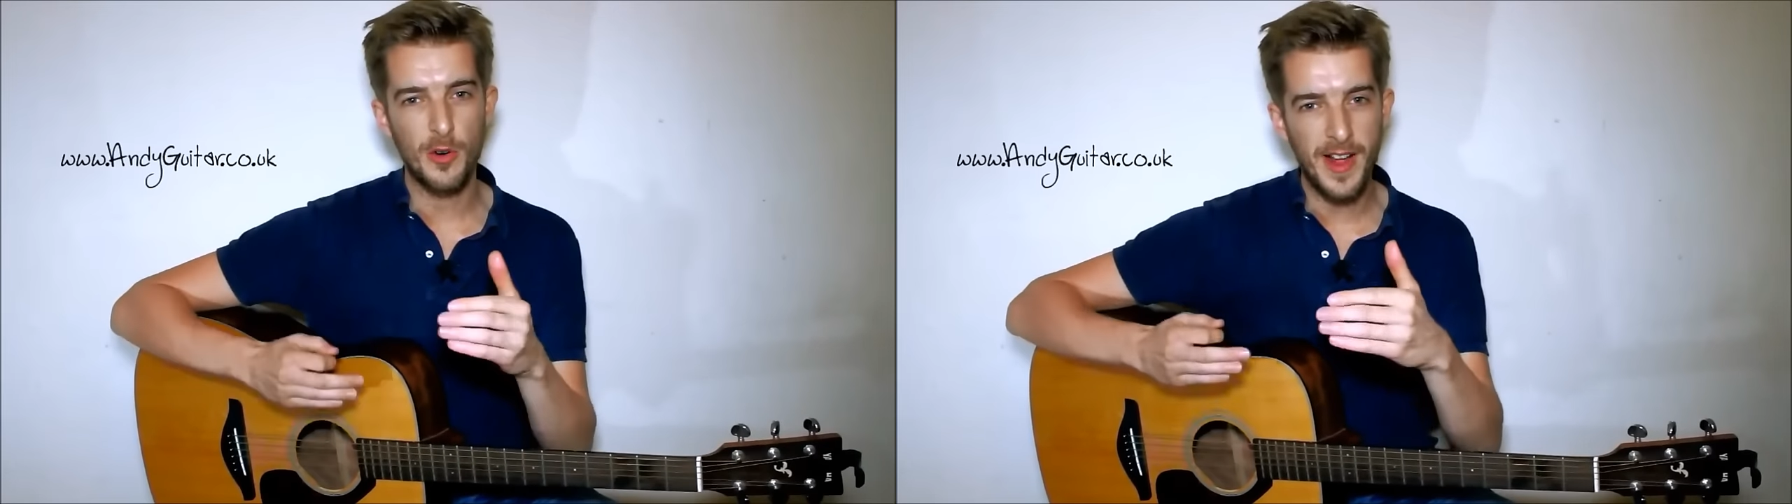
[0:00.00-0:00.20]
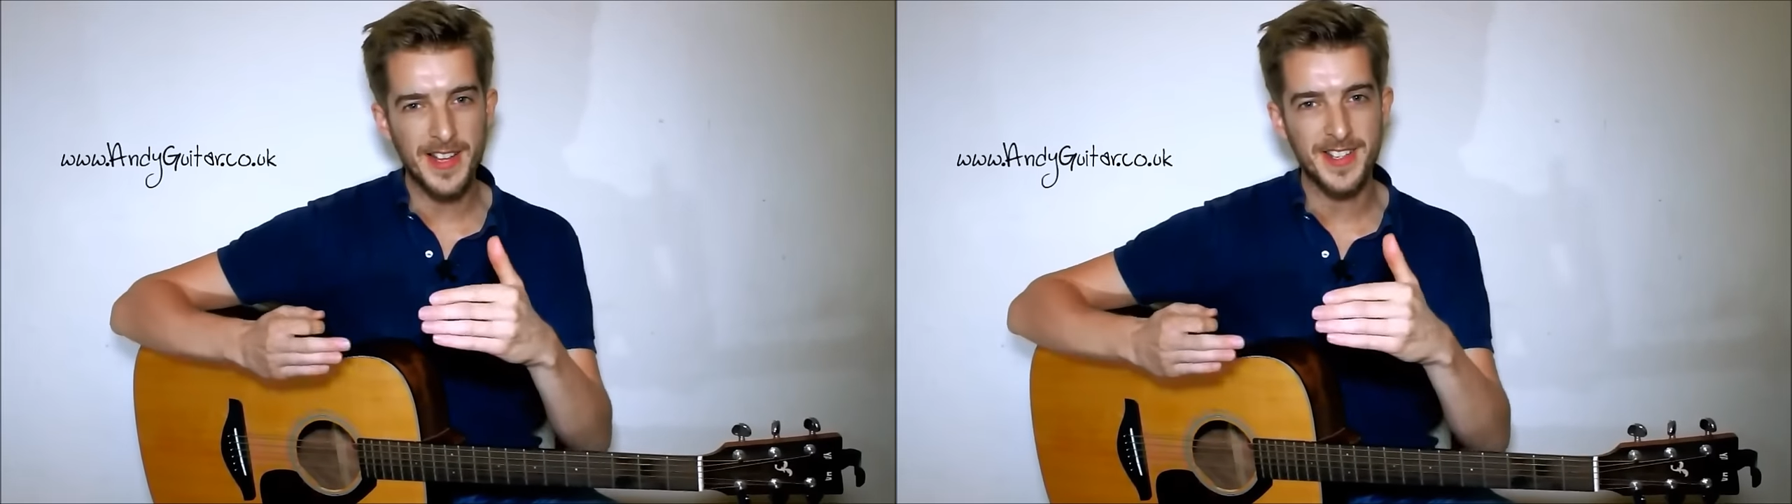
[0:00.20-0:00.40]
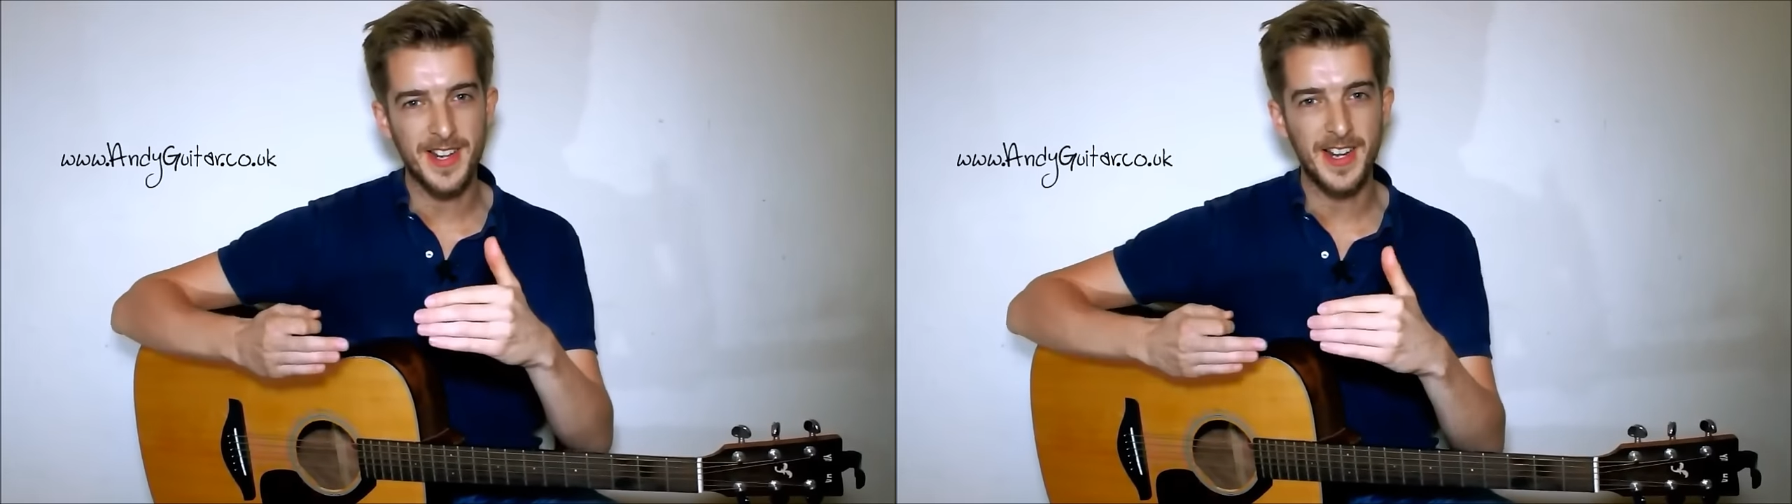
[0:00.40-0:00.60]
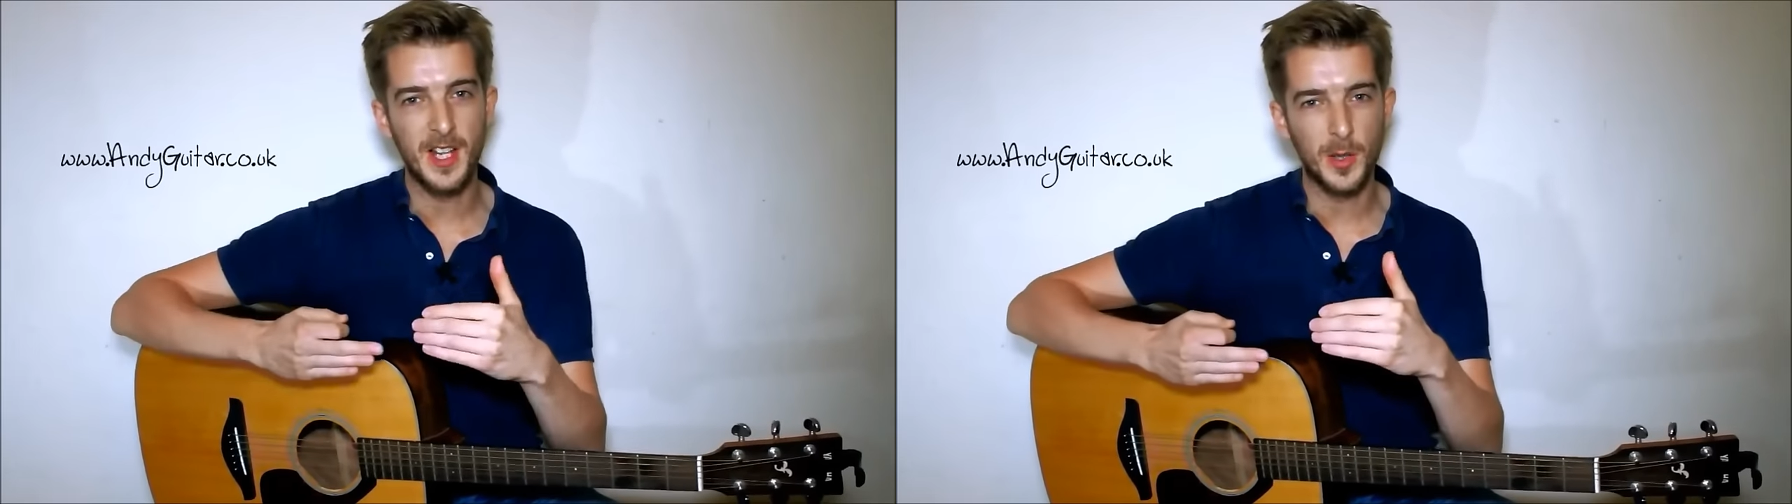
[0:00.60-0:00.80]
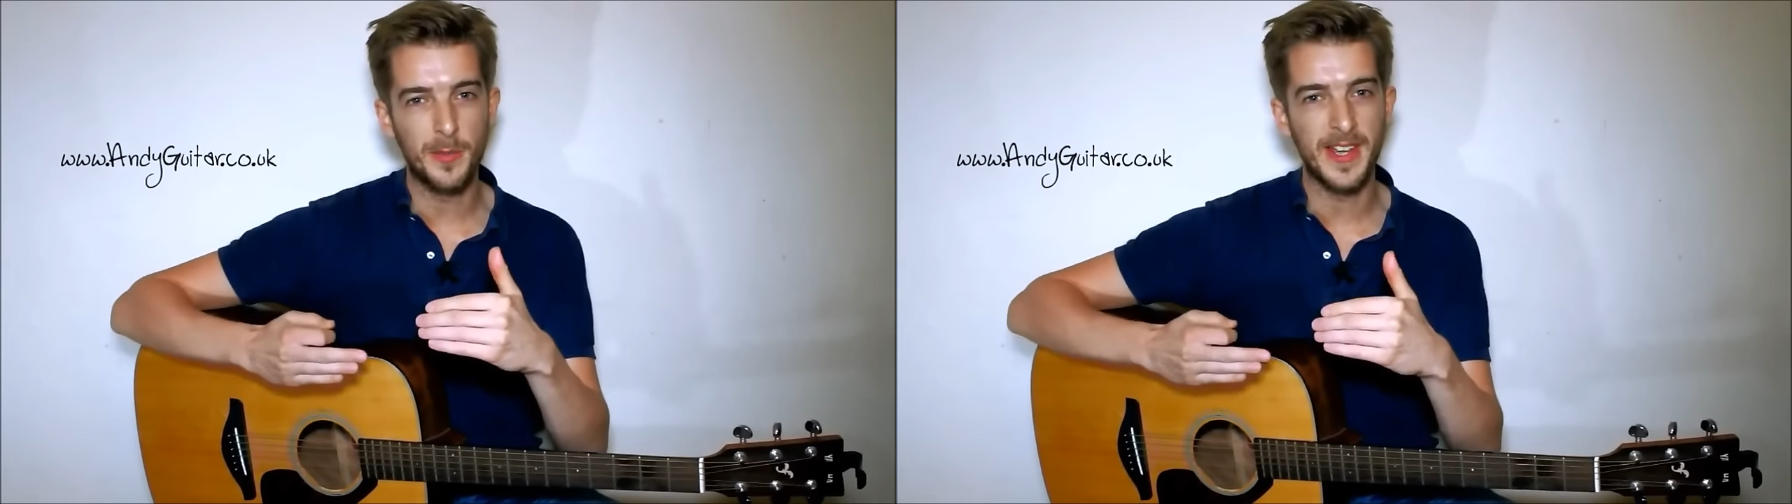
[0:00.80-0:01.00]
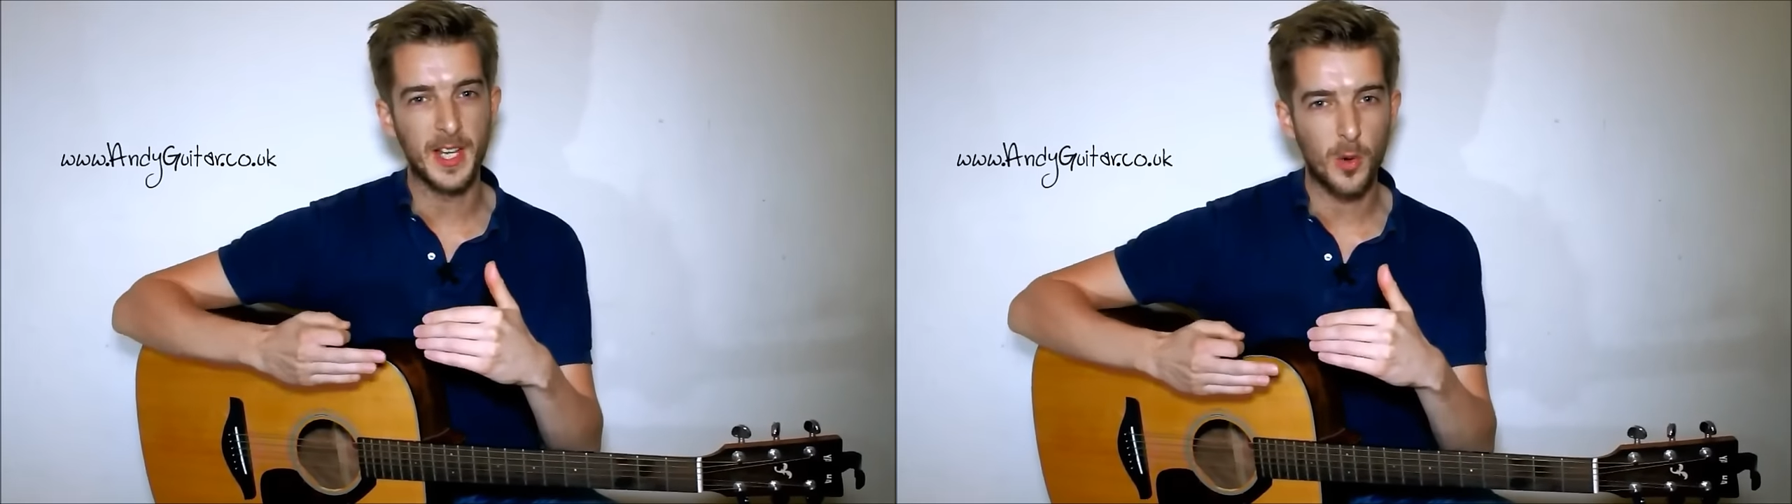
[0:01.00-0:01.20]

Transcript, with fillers: the rest a little bit